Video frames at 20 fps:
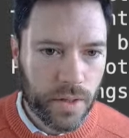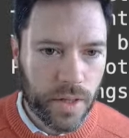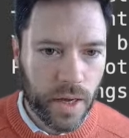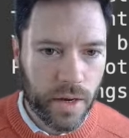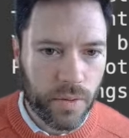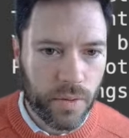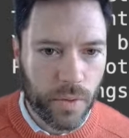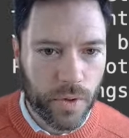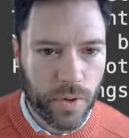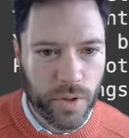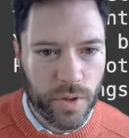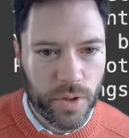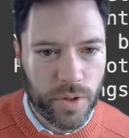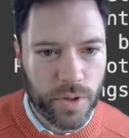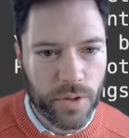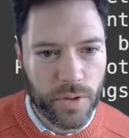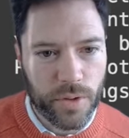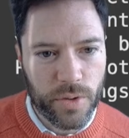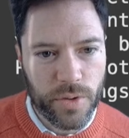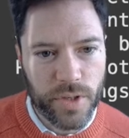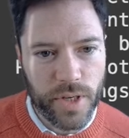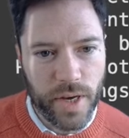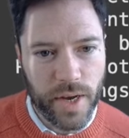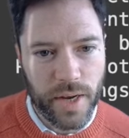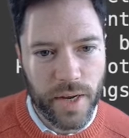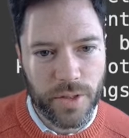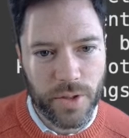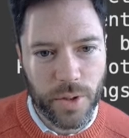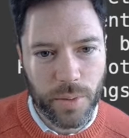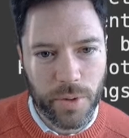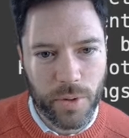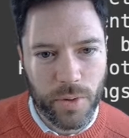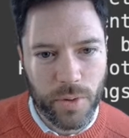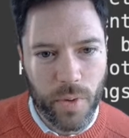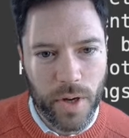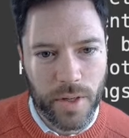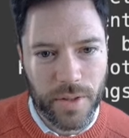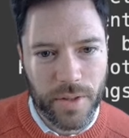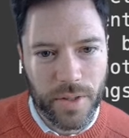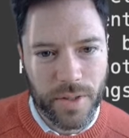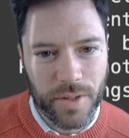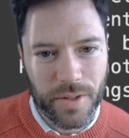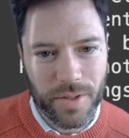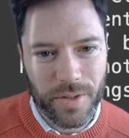Then we're going to use double quant.